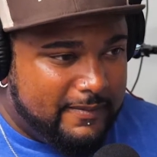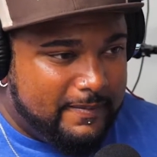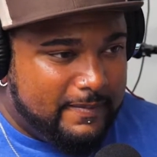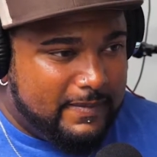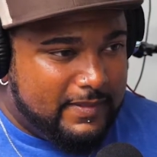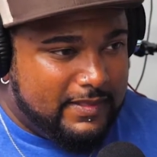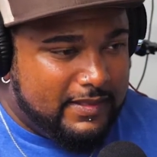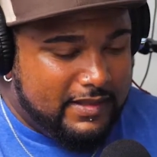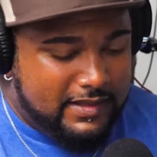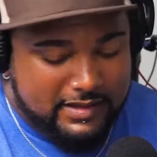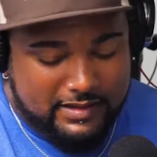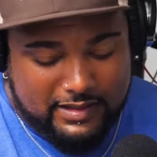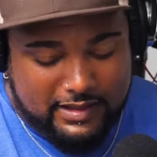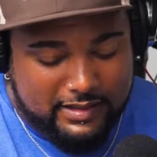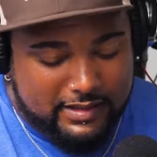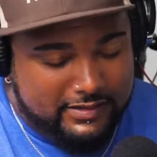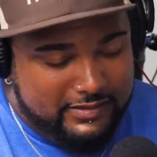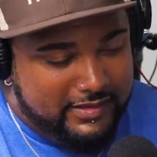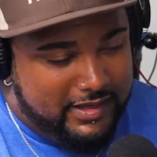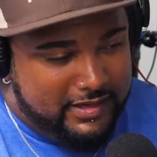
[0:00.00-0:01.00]
right? And
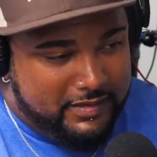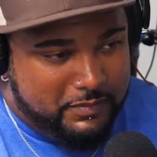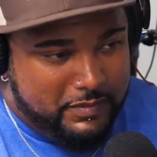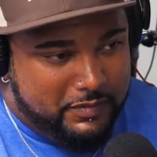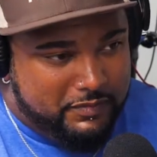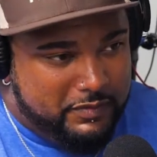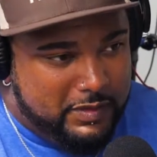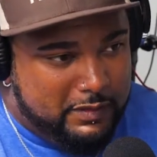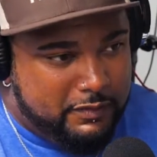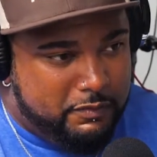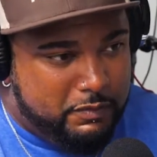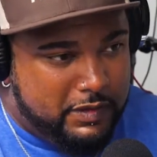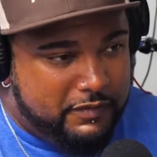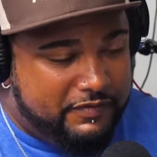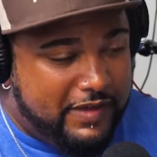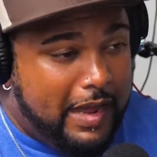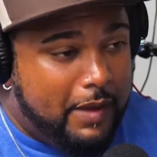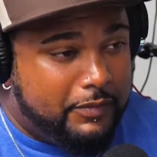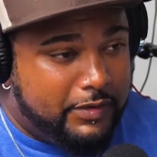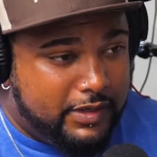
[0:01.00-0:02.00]
like she got we, we
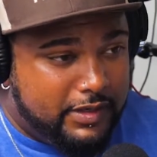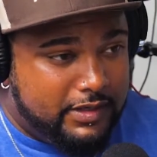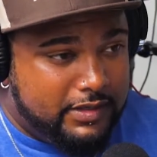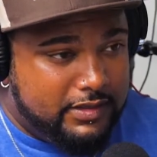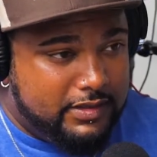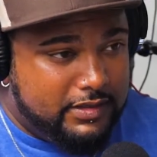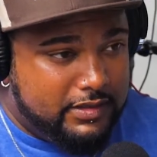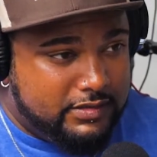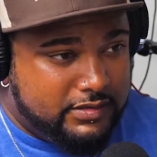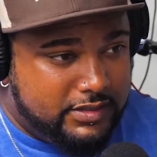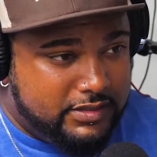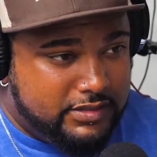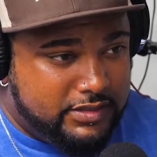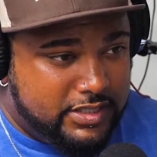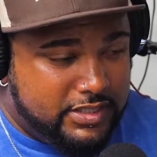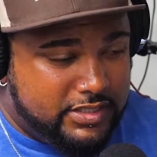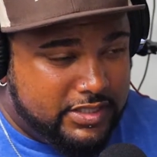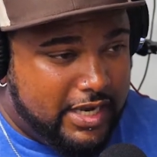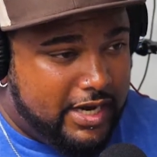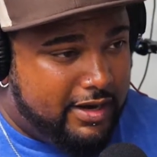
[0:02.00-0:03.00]
found her, she,
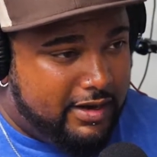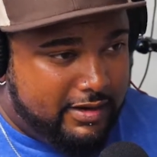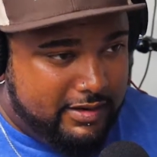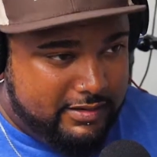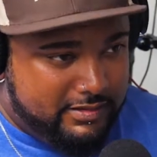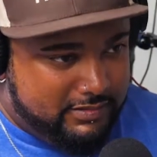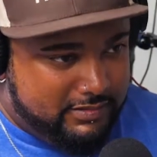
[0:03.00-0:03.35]
she's there,